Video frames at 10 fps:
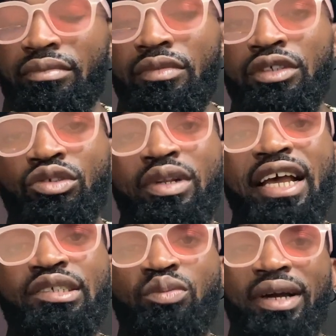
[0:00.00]
So
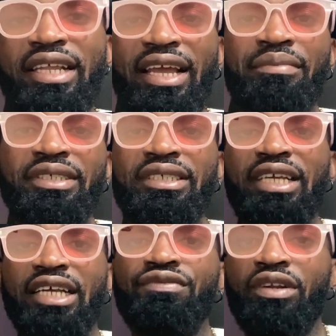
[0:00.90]
that's where the embassies
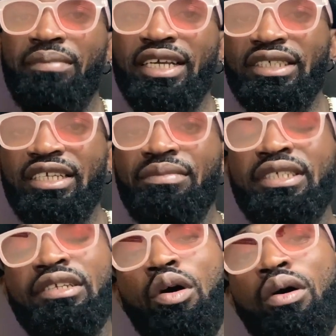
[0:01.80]
ask for the bank
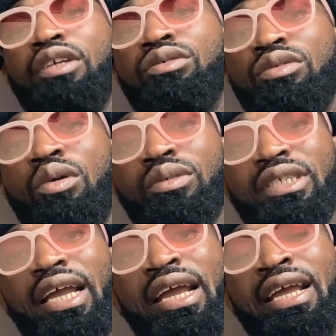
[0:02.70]
statement, in order to know,
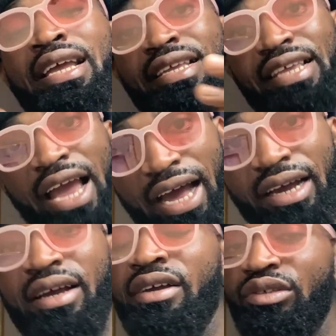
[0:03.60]
say, yeah,
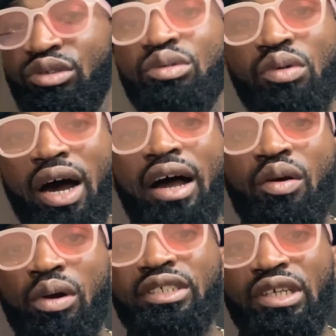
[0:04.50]
you are
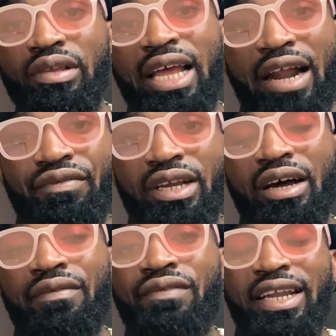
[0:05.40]
going to South
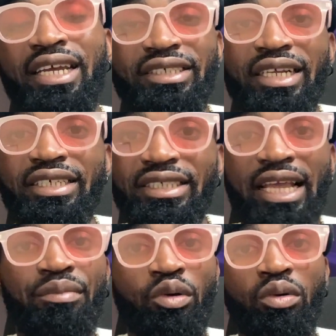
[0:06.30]
Africa financially
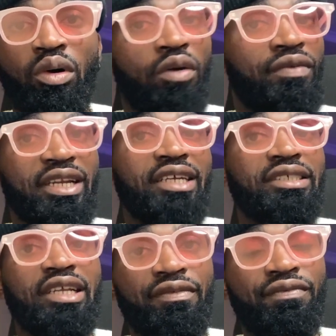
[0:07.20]
stable or
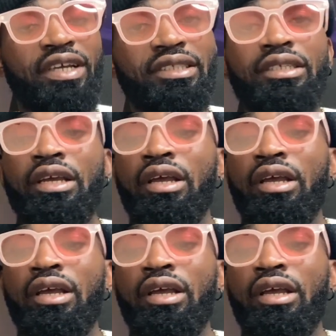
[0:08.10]
financially fit.